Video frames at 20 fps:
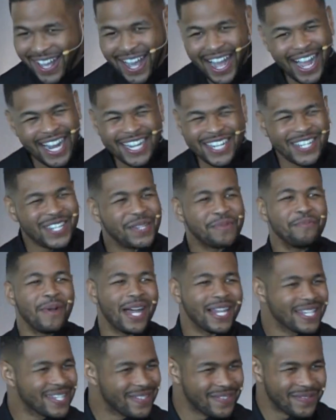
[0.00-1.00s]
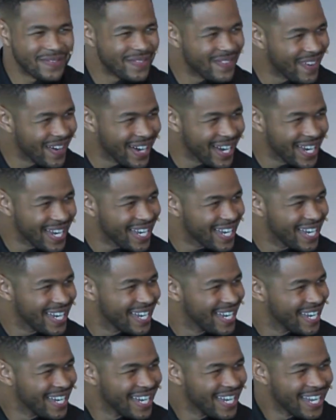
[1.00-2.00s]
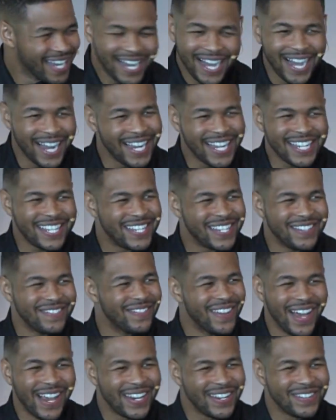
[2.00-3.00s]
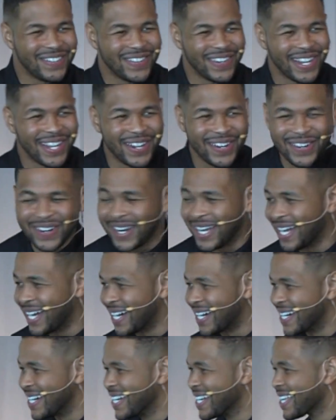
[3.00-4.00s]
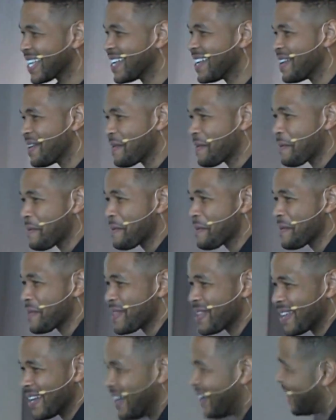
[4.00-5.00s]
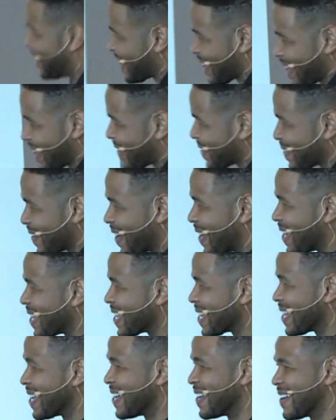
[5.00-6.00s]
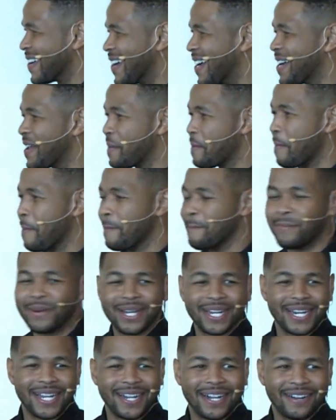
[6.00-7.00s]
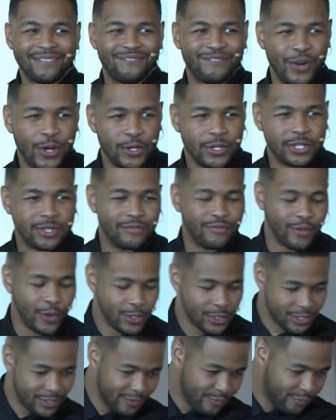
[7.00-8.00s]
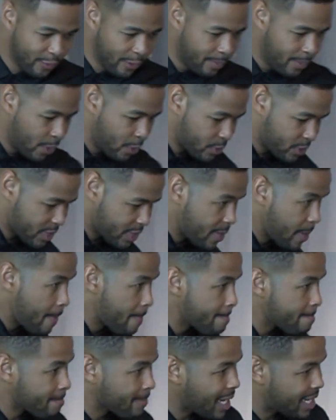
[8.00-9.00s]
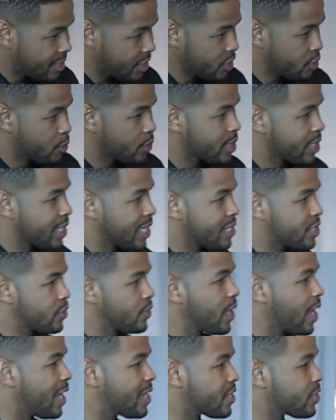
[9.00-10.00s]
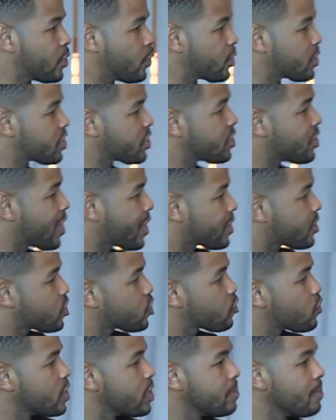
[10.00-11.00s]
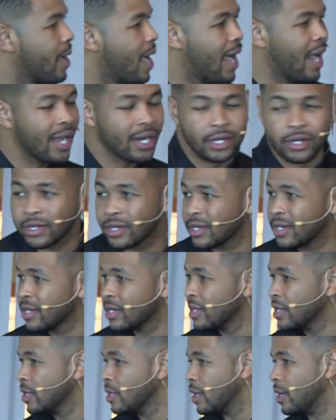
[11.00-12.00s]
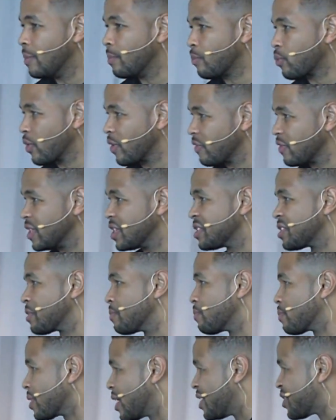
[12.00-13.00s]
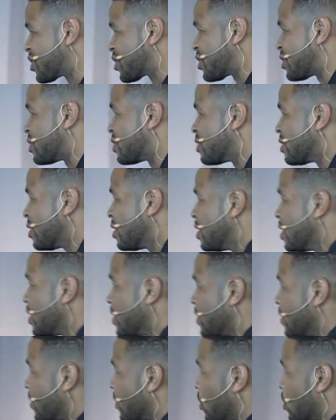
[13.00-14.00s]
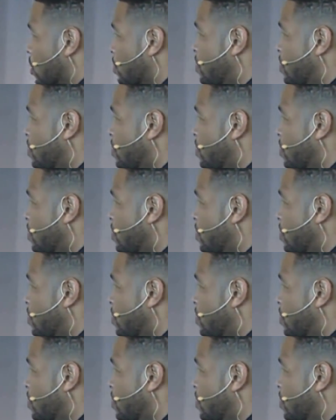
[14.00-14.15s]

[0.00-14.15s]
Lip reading: I can smell them, right? I can smell them when they're around. Oh, they ain't right. They ain't right. But first and foremost, I just want to let you guys know it's an extreme honor and privilege and pleasure, to